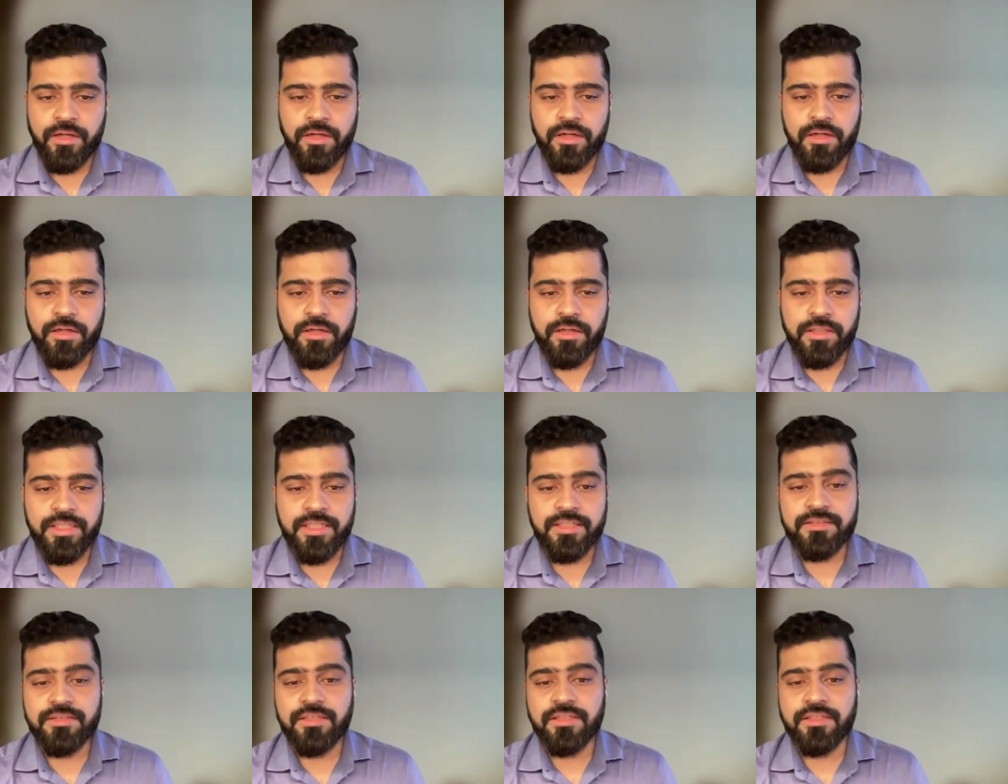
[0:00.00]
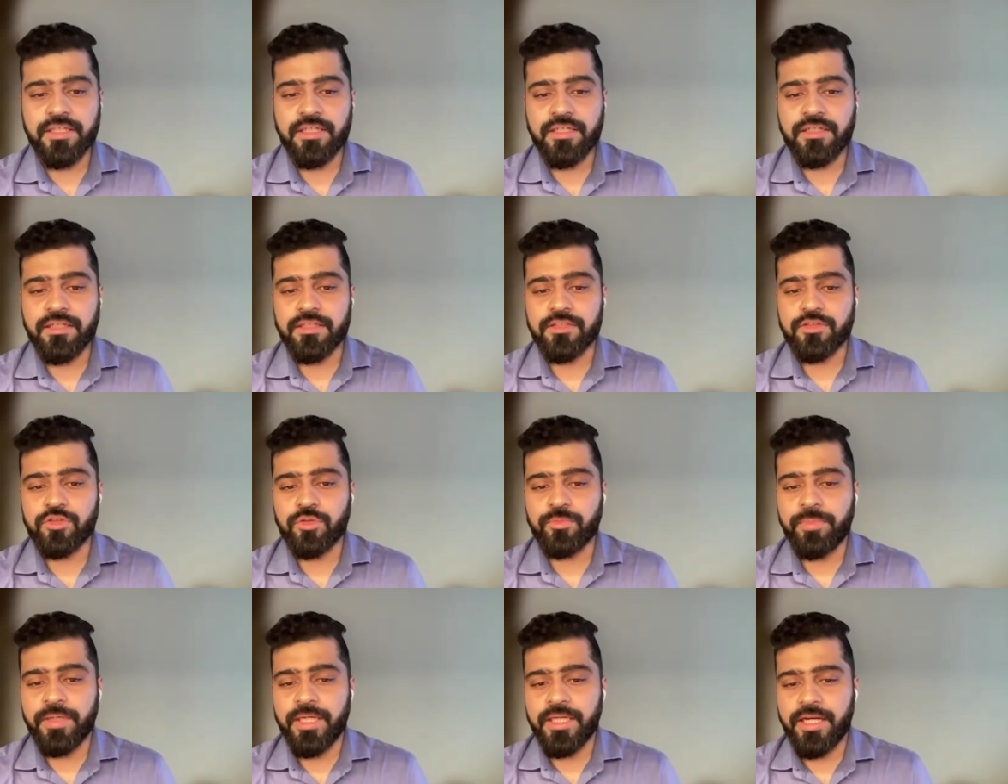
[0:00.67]
Here's the kicker.
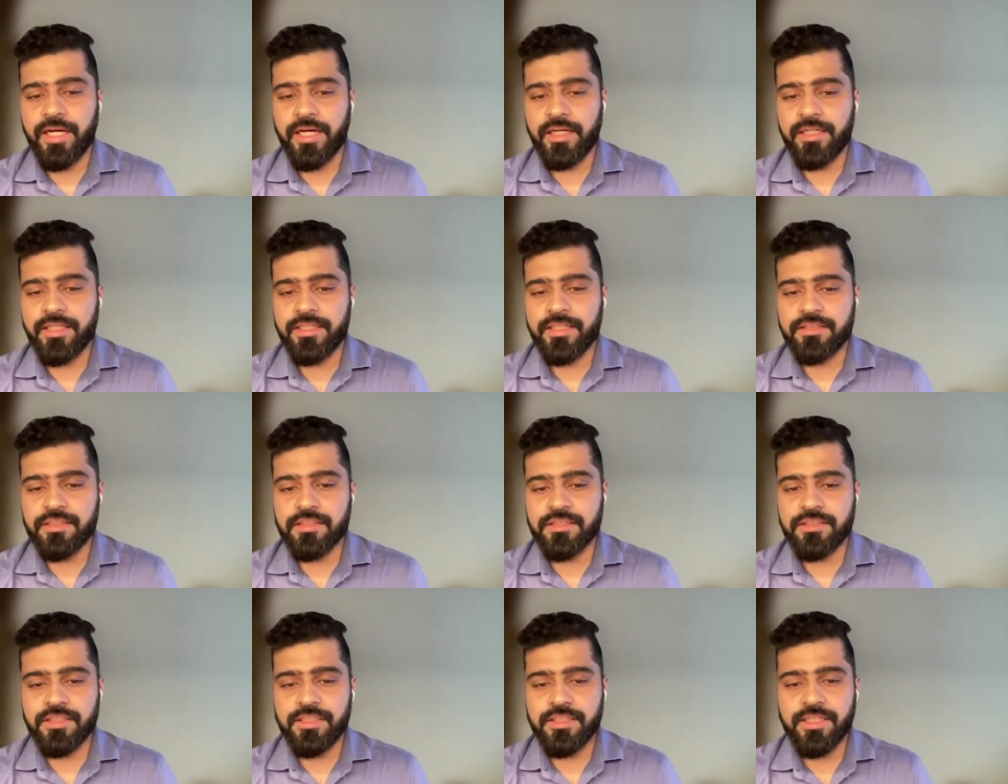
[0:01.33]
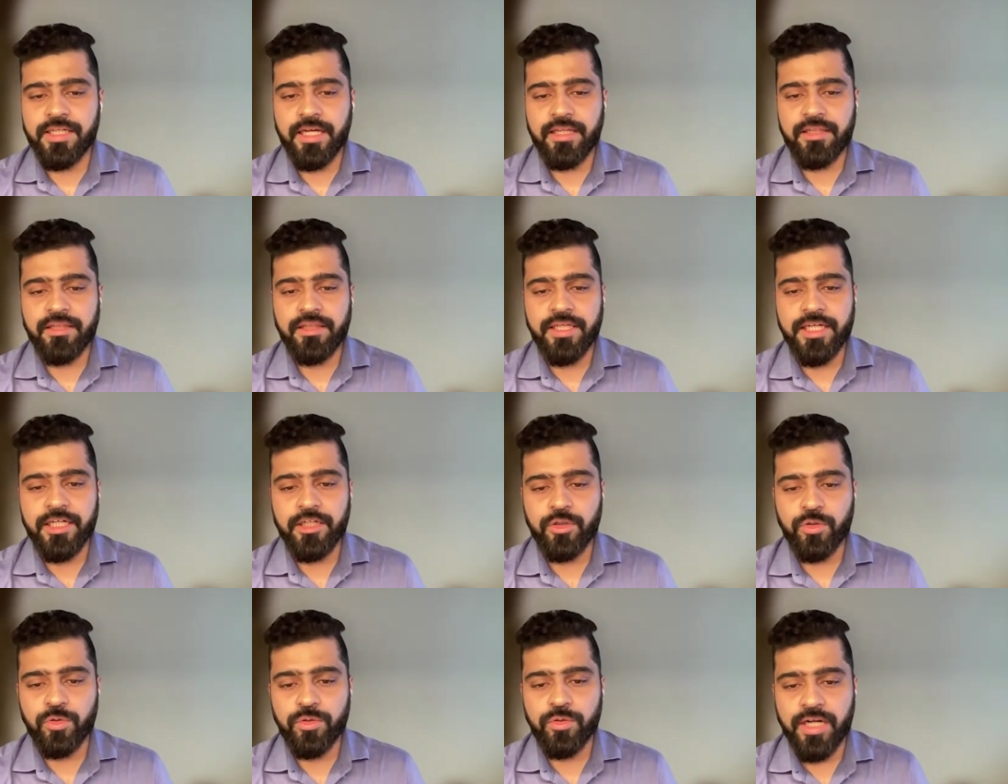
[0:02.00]
So bariatric surgery can
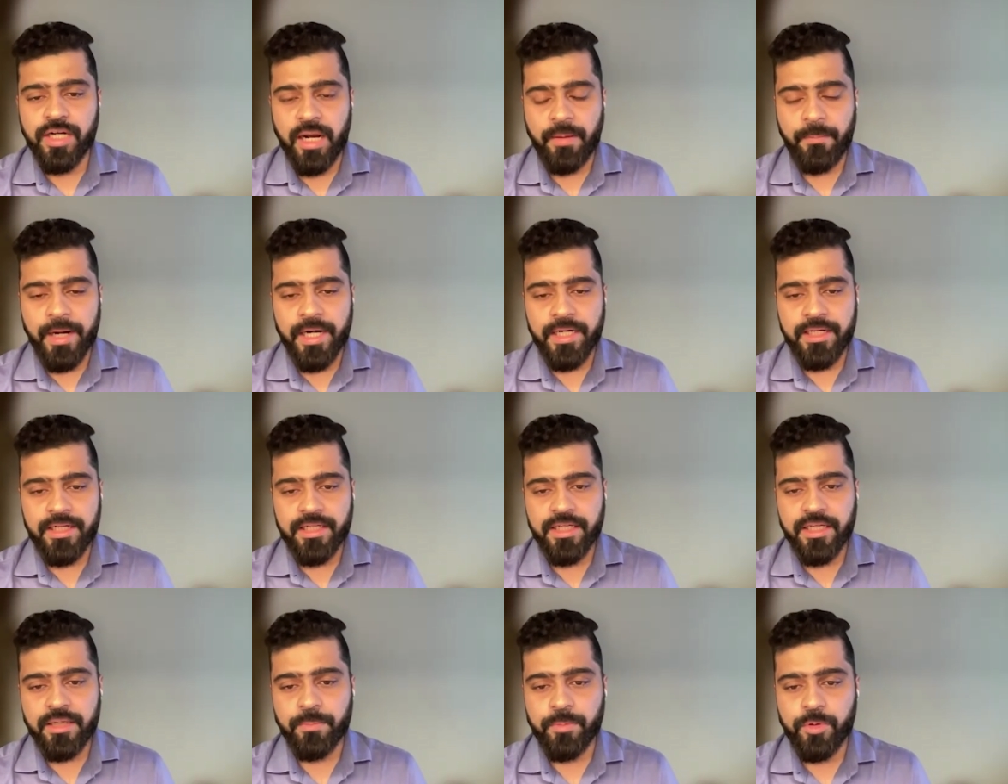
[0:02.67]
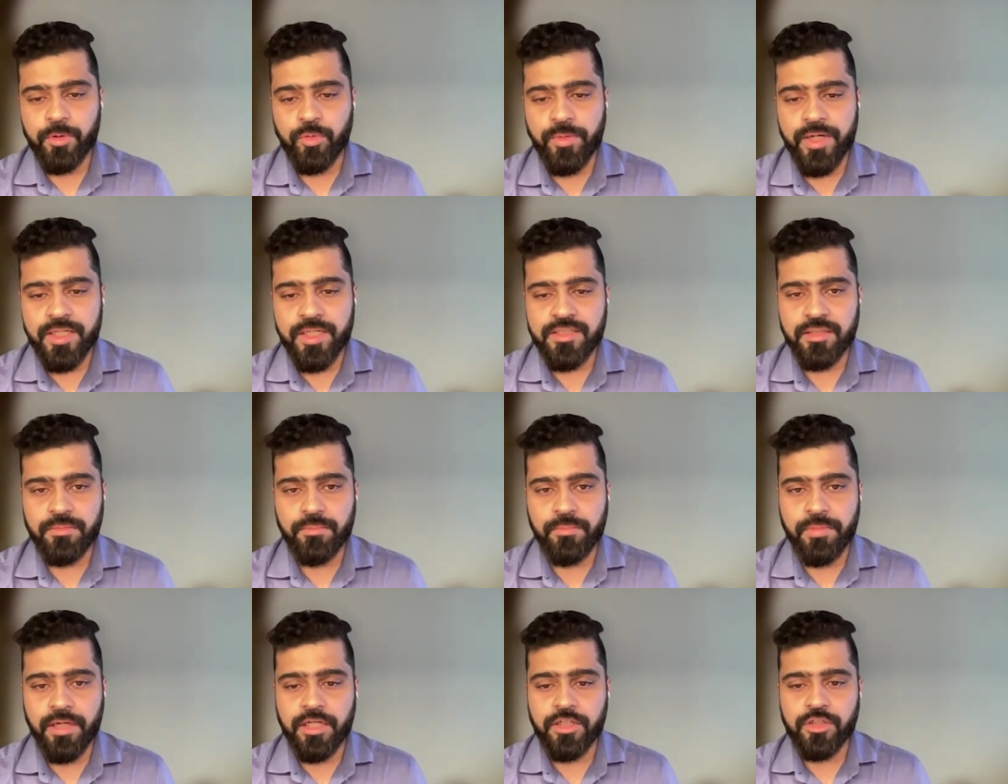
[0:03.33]
lead to dramatic improvements
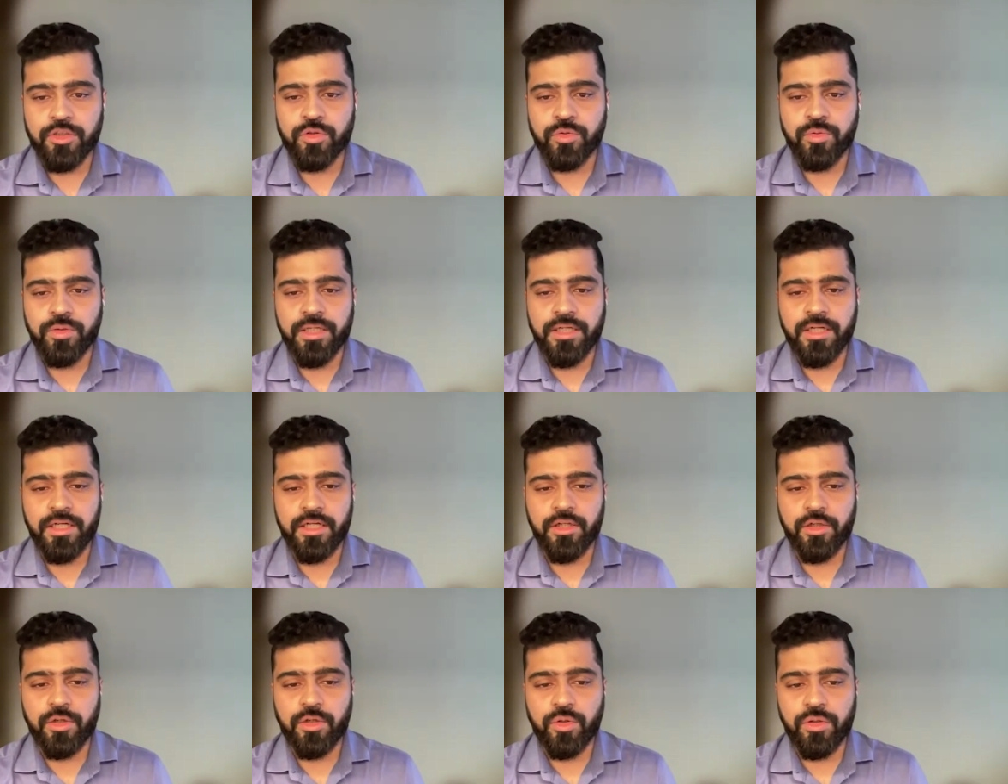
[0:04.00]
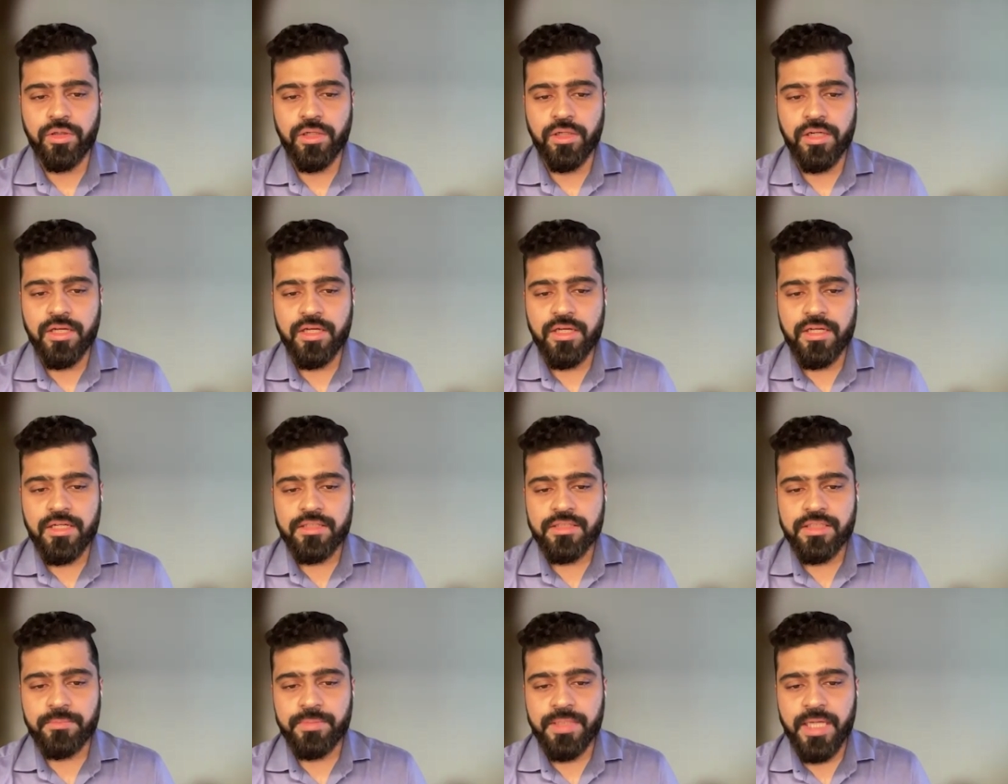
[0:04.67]
in blood sugar control,
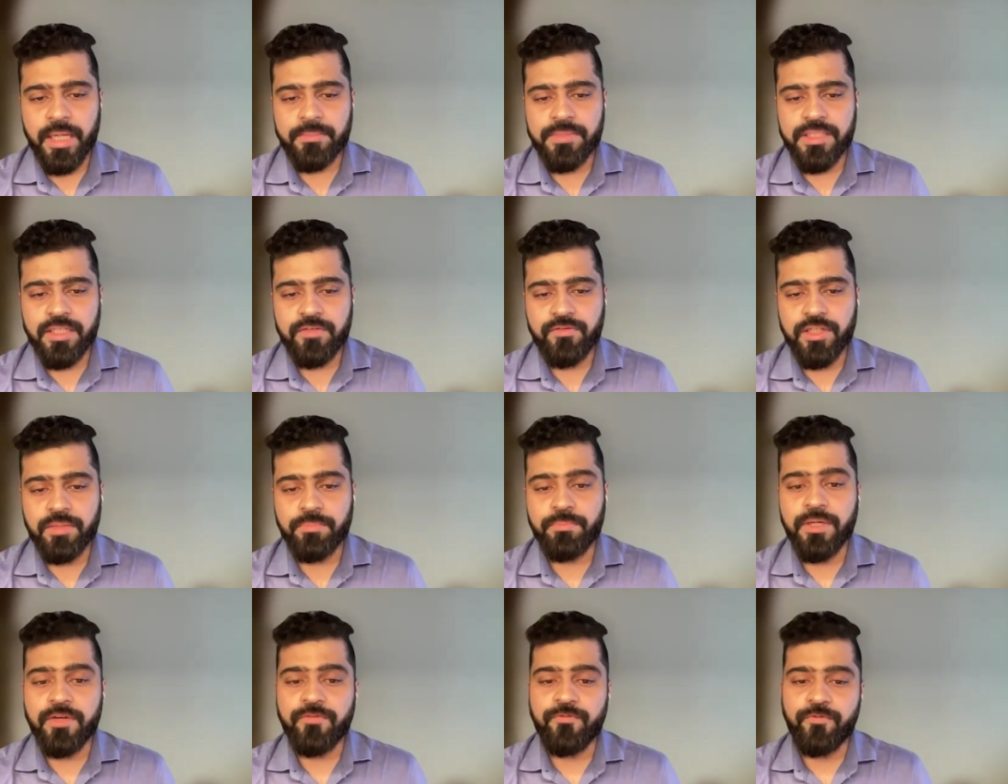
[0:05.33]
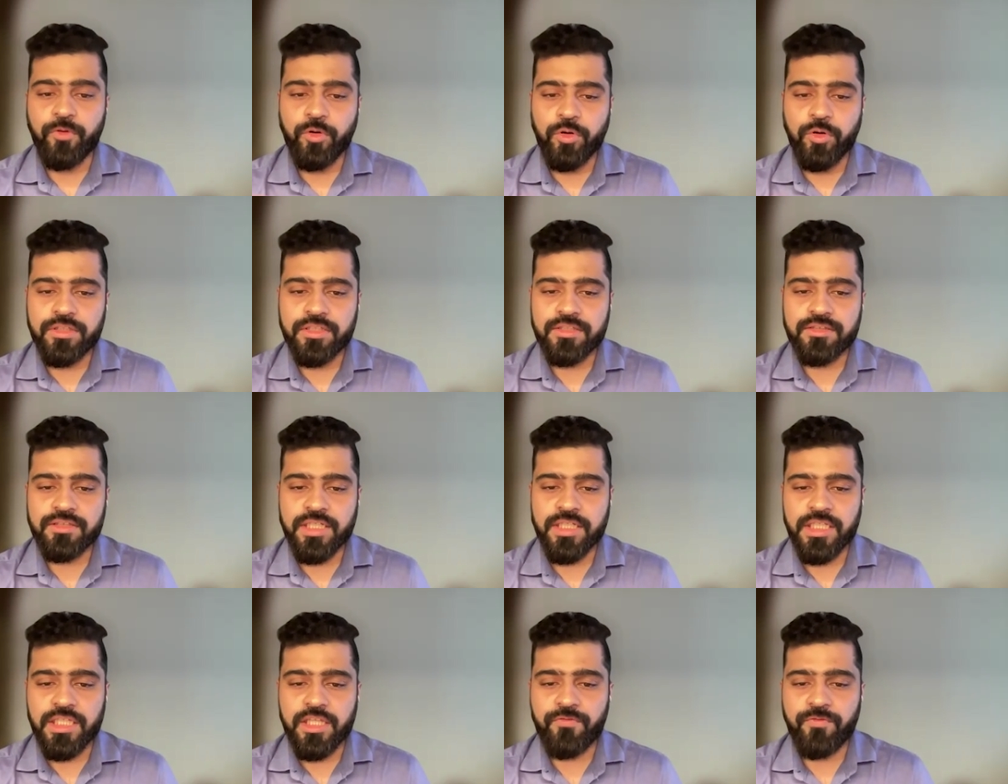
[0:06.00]
sometimes even before the
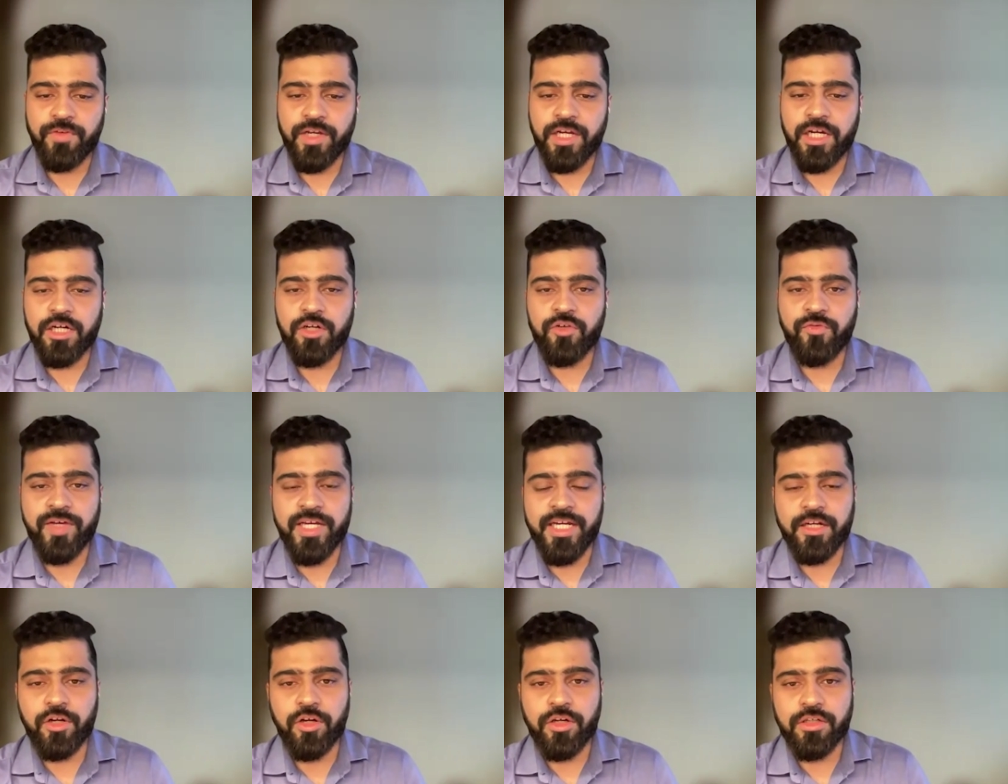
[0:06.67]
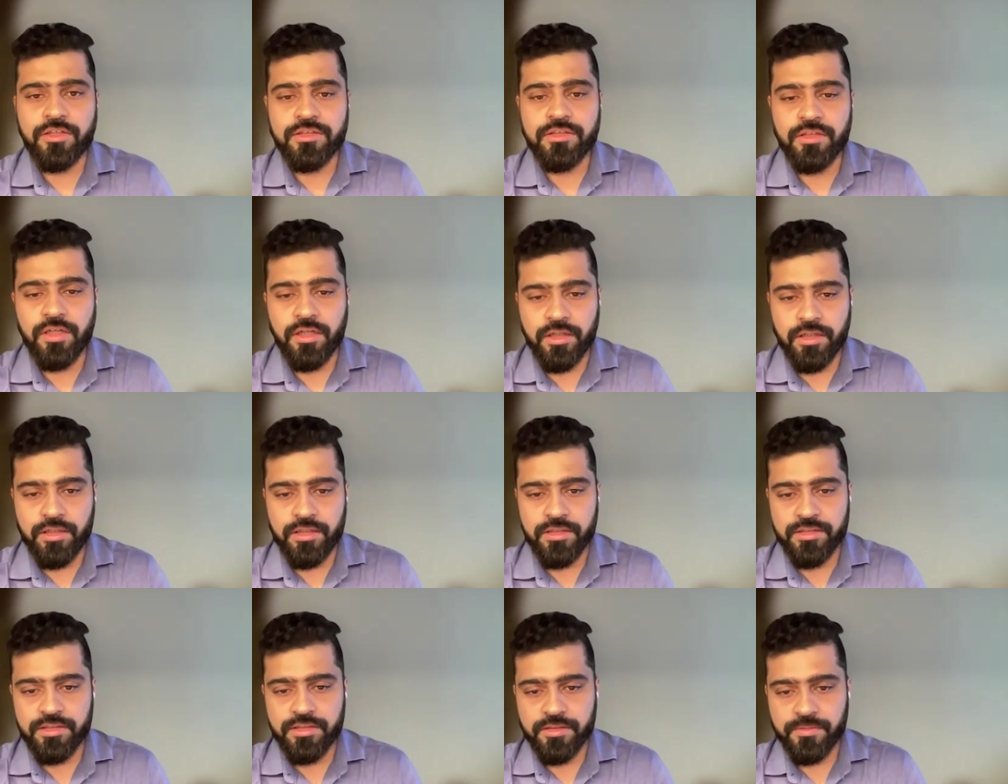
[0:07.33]
significant weight loss
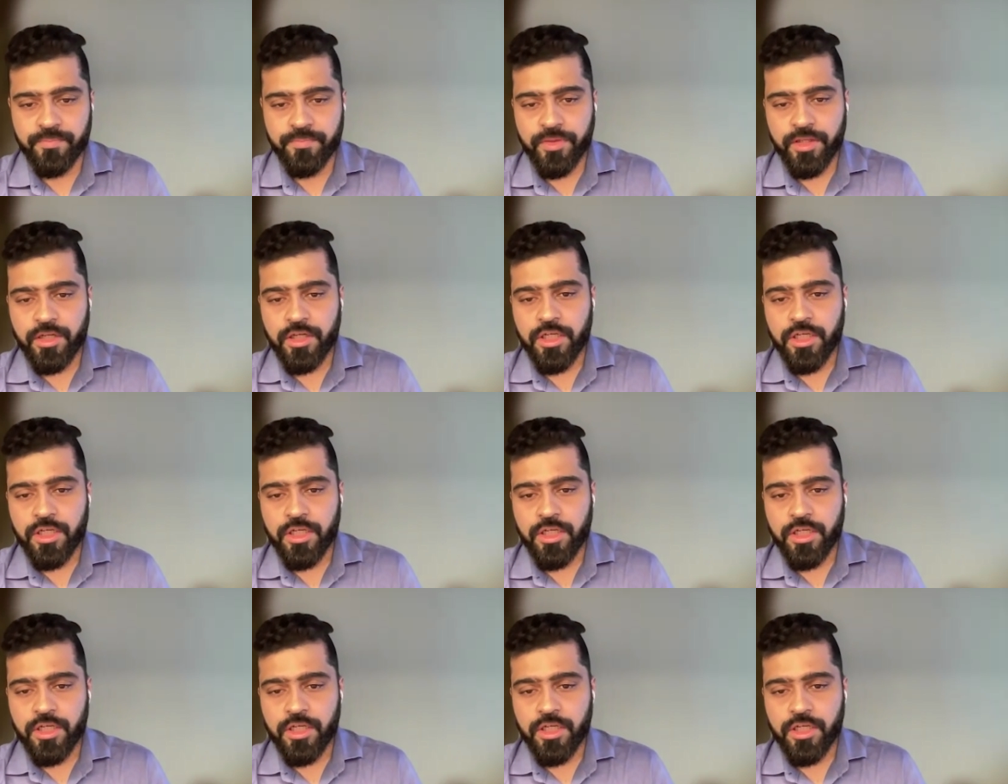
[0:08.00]
occurs.